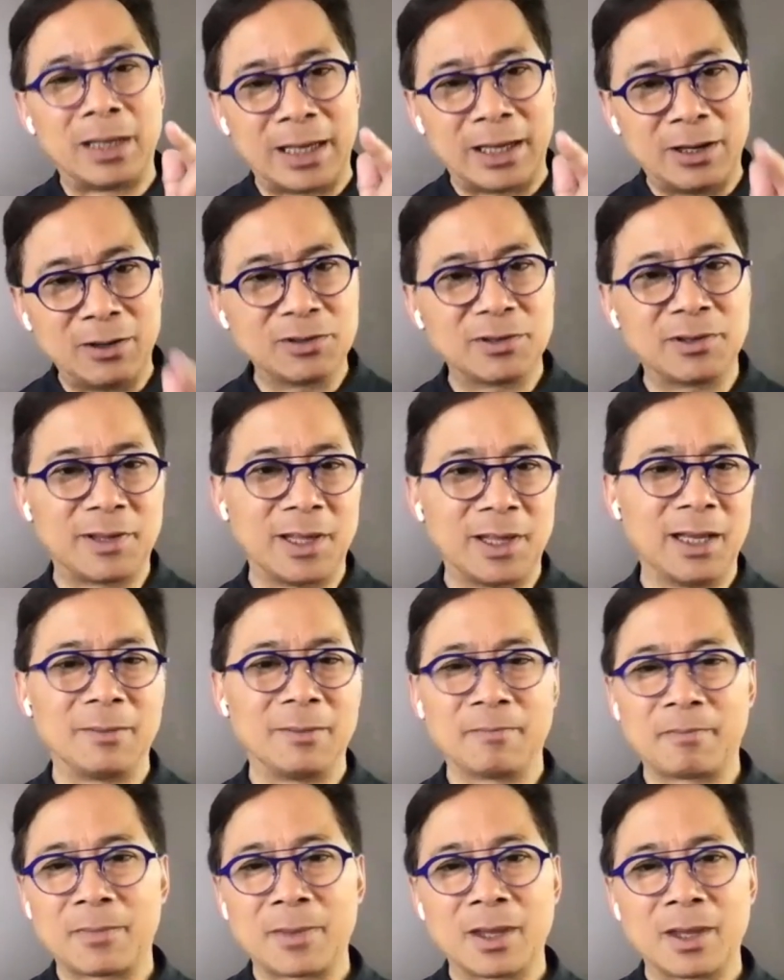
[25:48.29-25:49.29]
But here's the
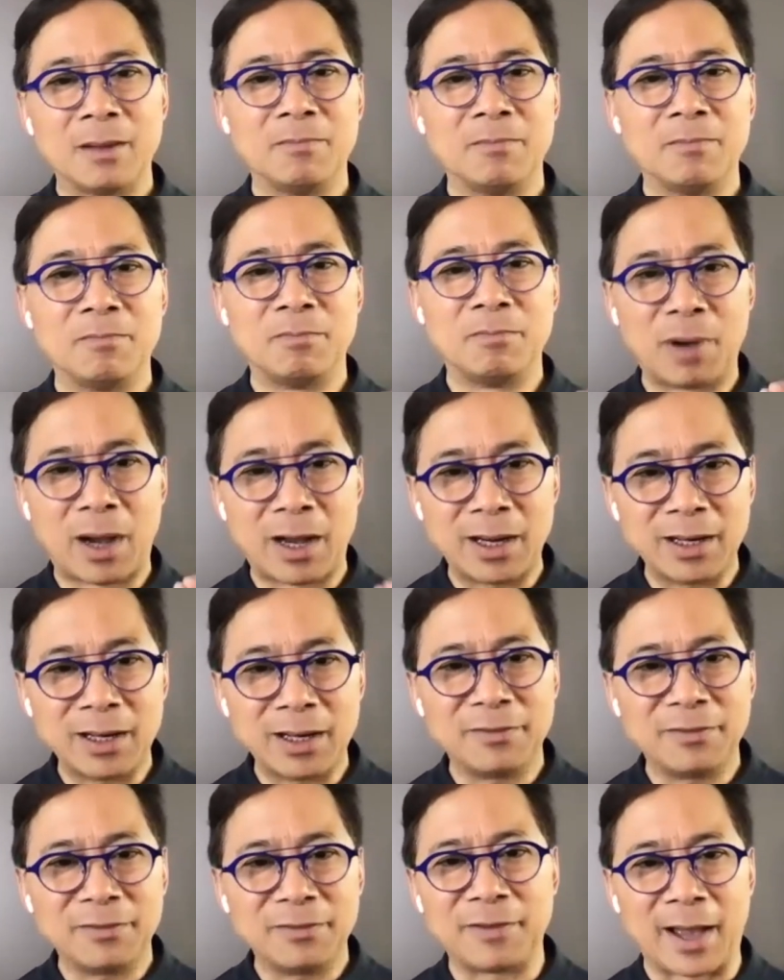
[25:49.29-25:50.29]
thing body
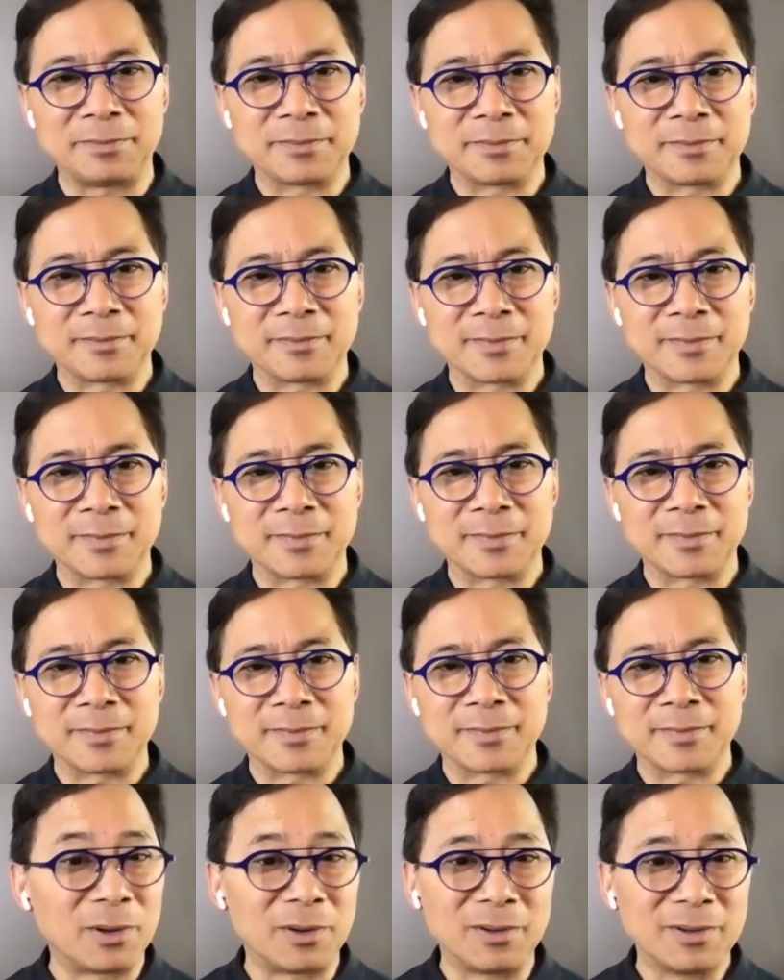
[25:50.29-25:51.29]
fat,
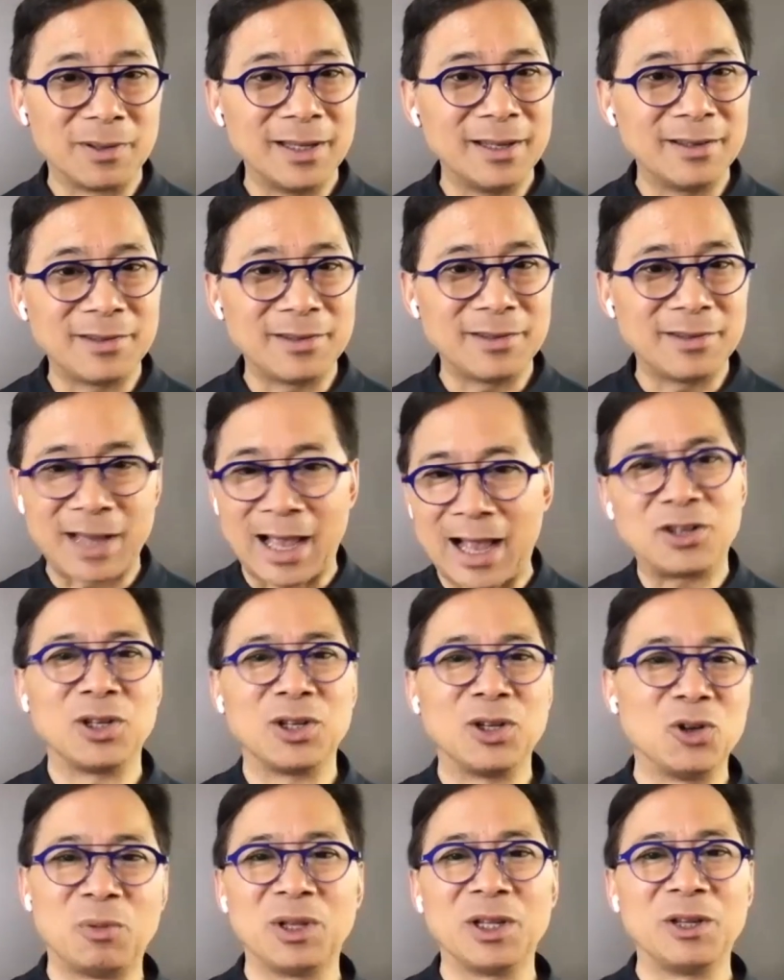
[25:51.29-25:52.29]
remember, is
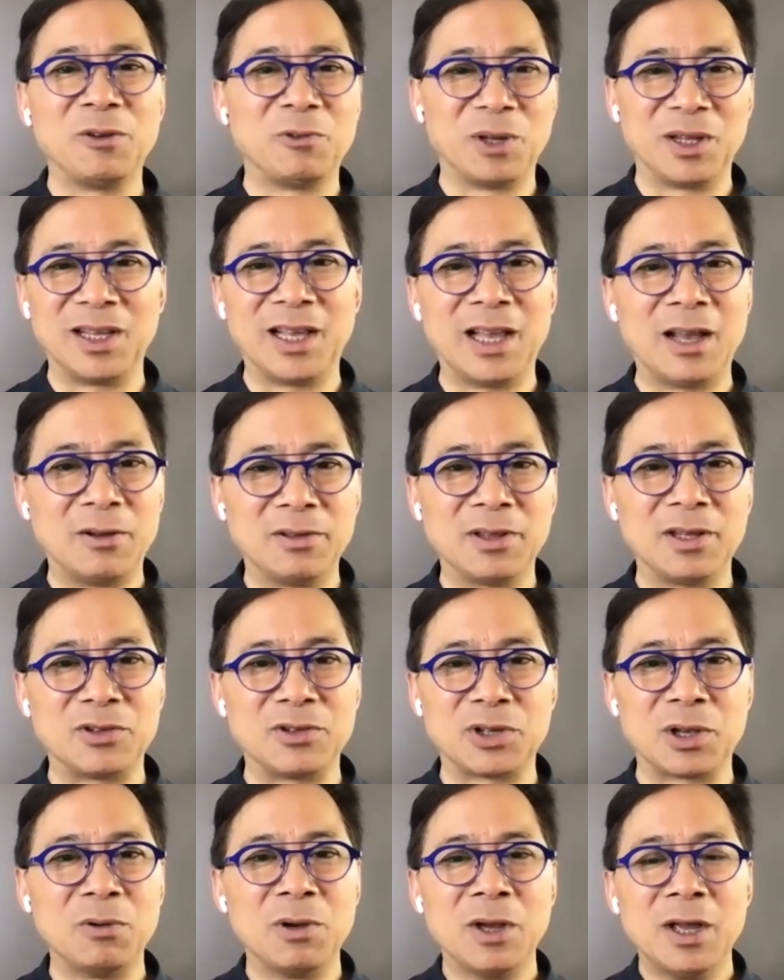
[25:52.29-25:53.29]
actually normally really
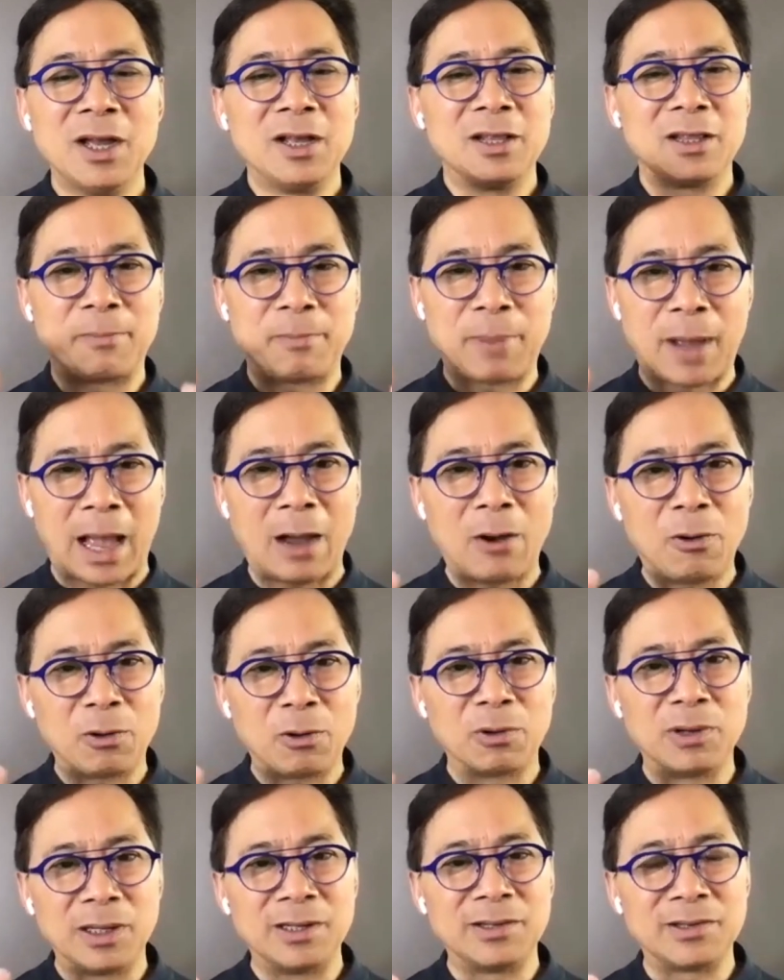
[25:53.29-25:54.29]
healthy. So the
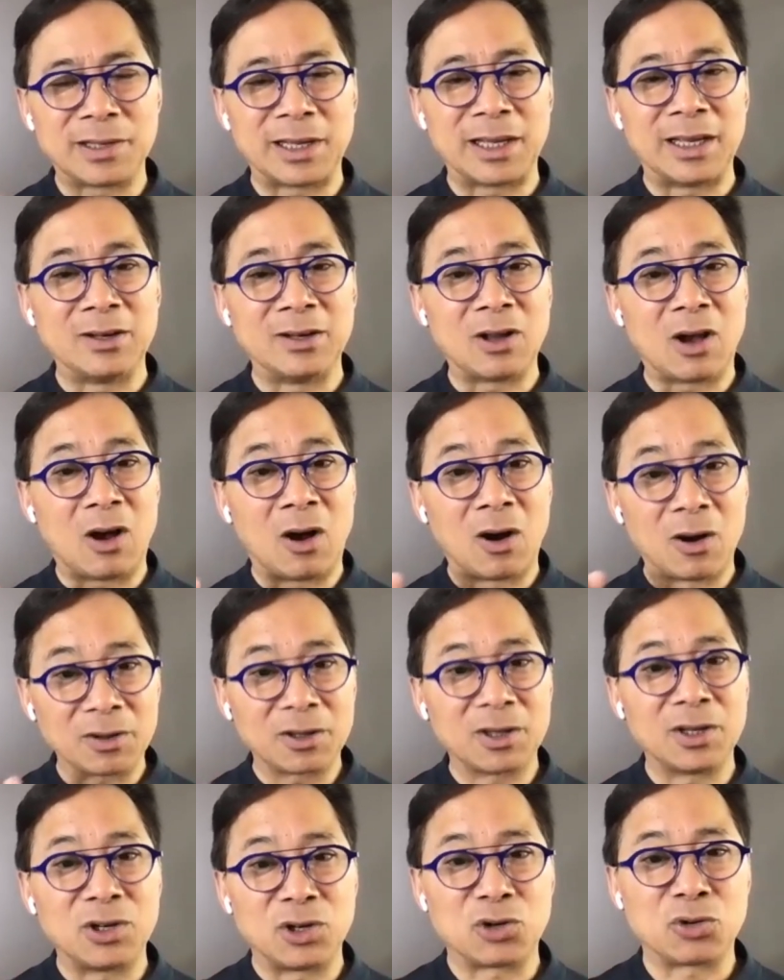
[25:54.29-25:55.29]
power is in
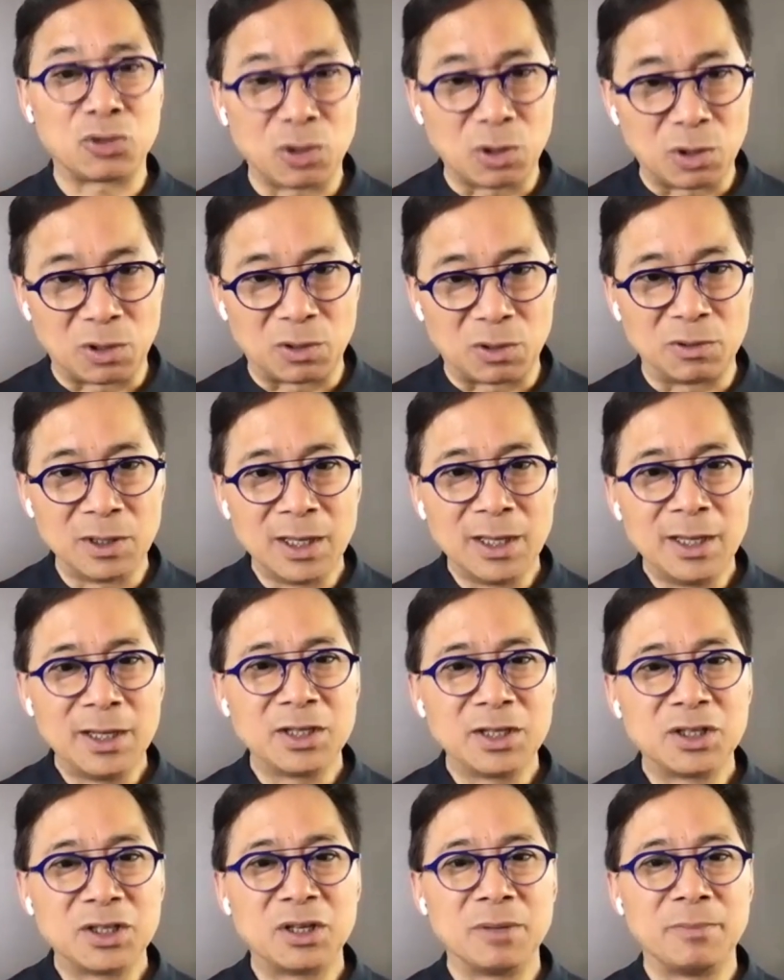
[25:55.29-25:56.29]
our control
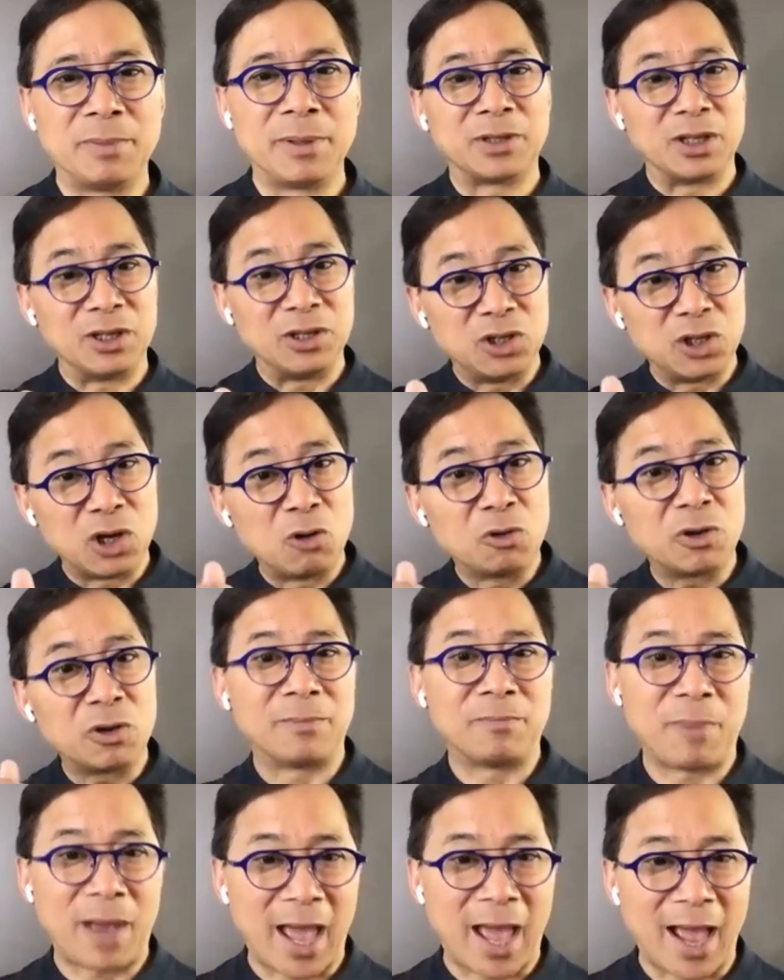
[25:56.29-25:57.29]
to be able to
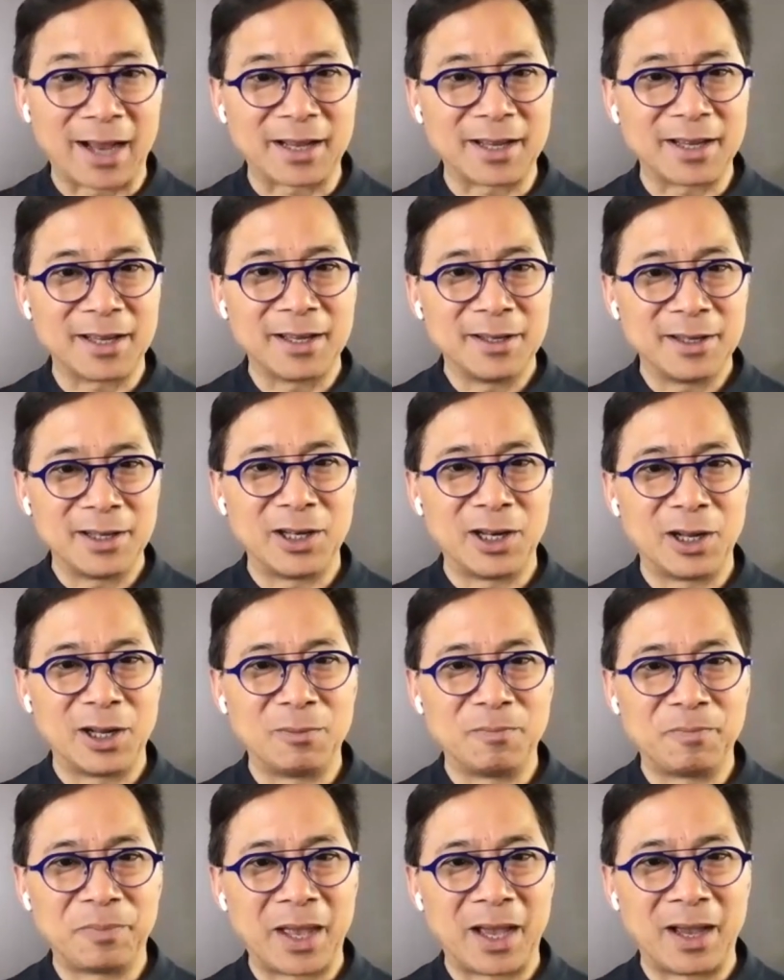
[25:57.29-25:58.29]
yoke it back,
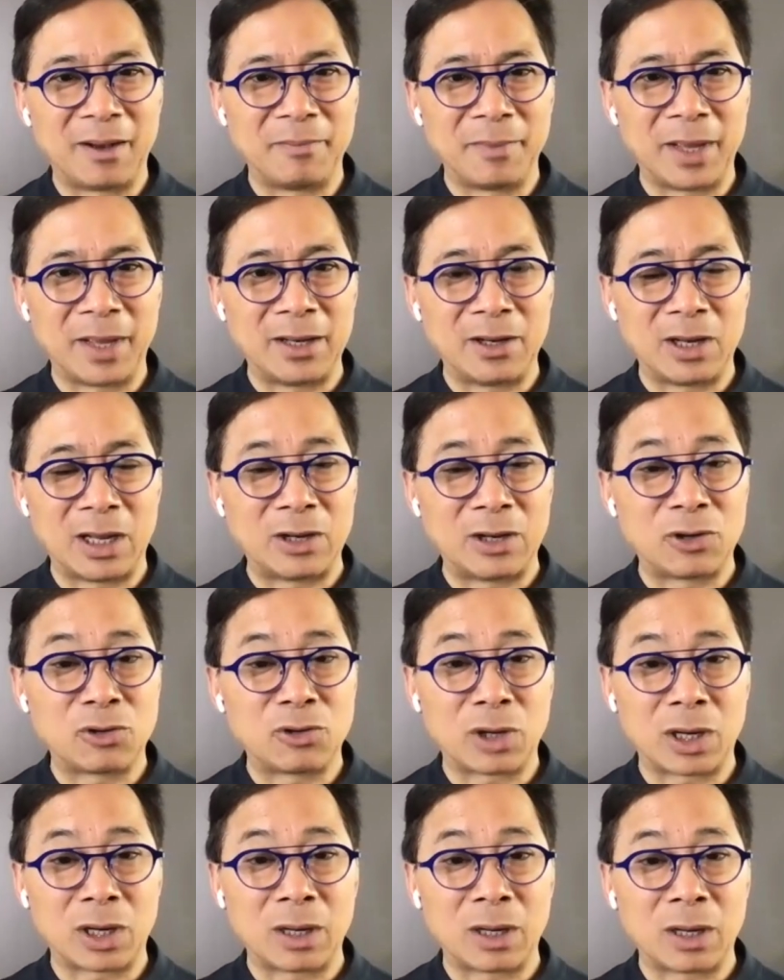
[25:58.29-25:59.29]
you know, um, and
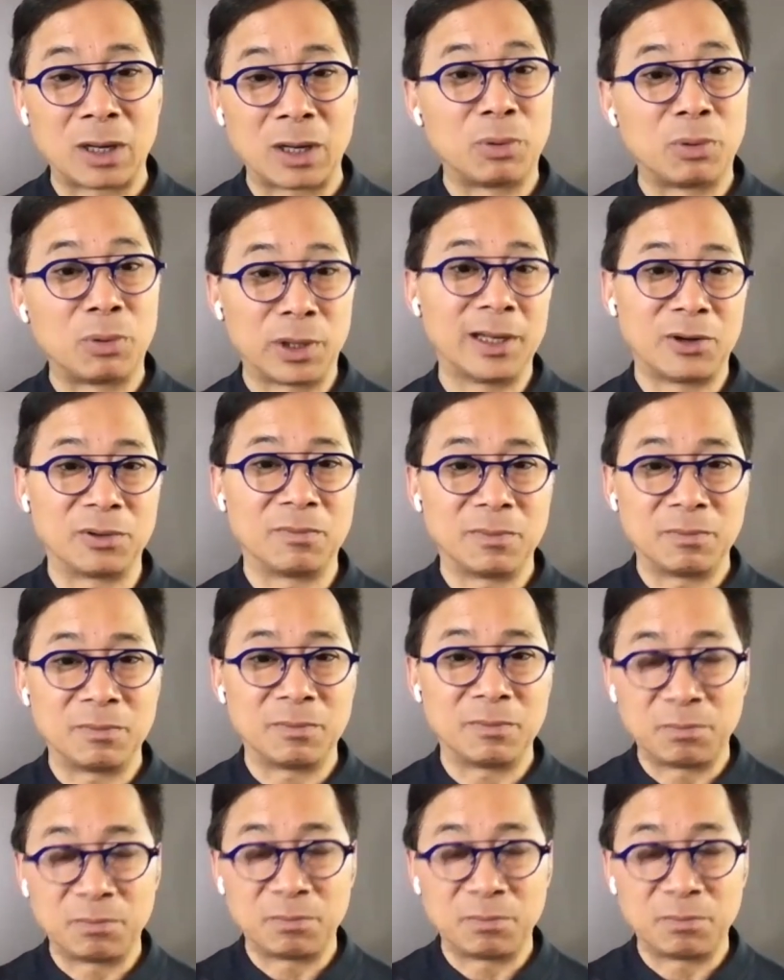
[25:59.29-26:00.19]
and try to bring it under